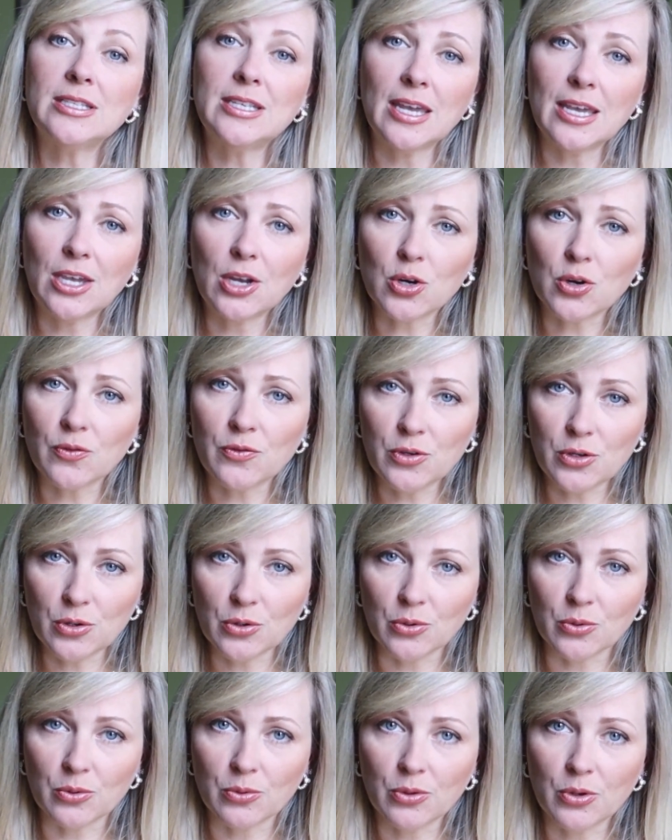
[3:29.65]
take care of
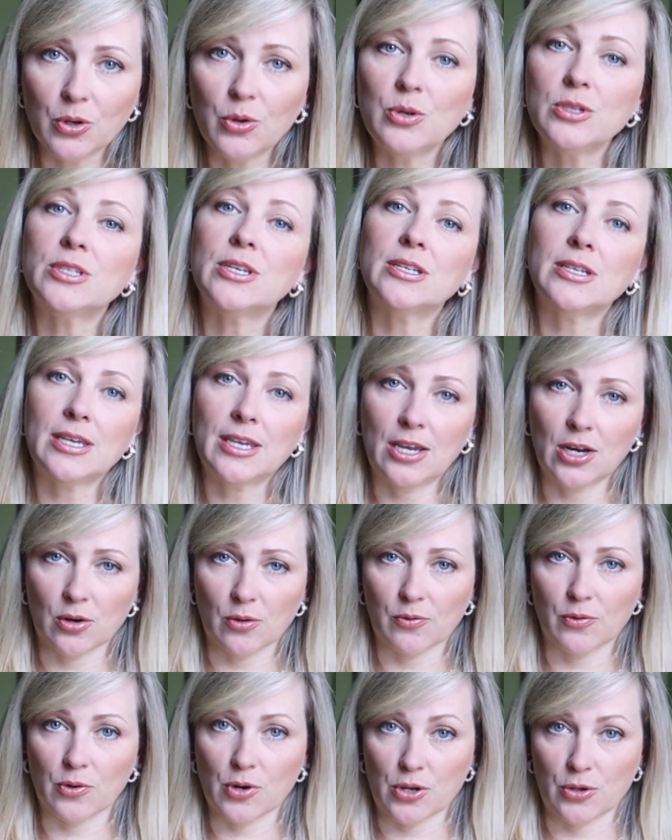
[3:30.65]
you? Who is going to care
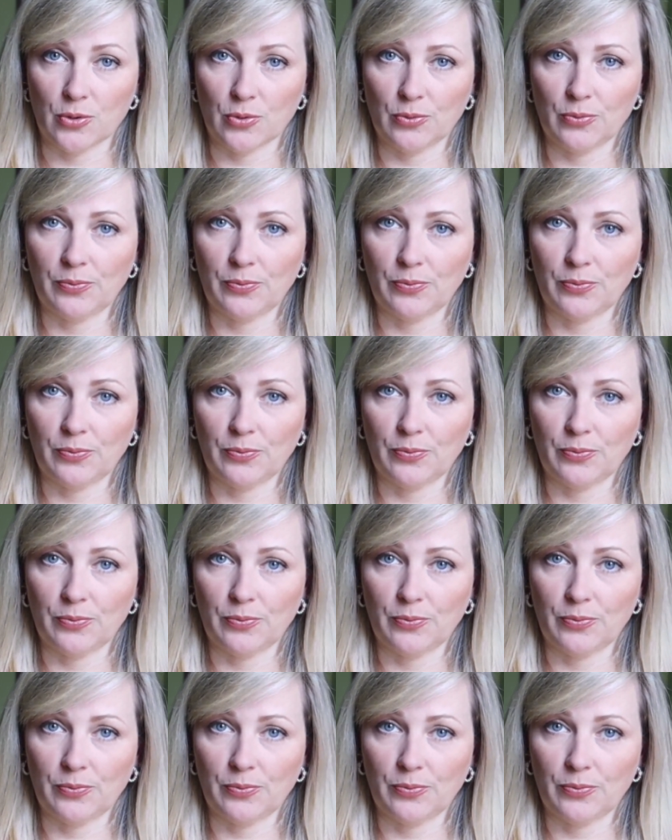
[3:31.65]
for you?